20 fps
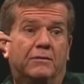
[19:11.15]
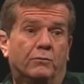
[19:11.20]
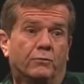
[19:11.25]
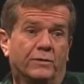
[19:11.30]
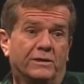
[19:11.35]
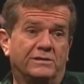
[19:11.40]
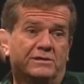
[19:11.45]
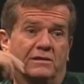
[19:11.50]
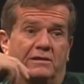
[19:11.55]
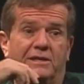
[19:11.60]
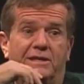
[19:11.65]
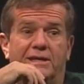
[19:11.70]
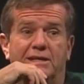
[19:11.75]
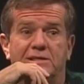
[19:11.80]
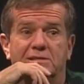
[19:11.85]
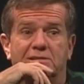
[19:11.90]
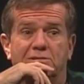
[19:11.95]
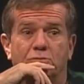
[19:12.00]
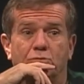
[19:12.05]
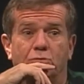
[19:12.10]
recently,
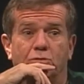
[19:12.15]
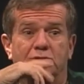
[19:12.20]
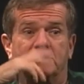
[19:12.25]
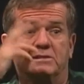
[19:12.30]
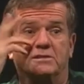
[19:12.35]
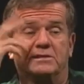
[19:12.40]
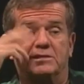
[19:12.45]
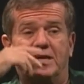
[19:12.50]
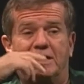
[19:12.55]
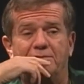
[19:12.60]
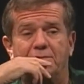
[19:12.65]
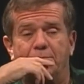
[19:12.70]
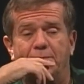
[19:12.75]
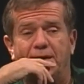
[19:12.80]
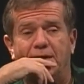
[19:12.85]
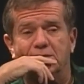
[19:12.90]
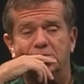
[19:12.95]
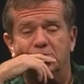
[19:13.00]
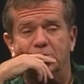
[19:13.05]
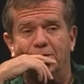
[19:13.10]
he's toured since Davey
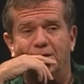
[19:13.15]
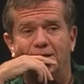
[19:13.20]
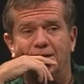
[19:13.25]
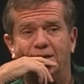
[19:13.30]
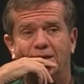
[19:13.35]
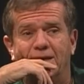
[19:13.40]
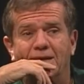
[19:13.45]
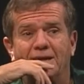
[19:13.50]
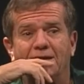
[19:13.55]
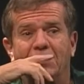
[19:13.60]
passed away.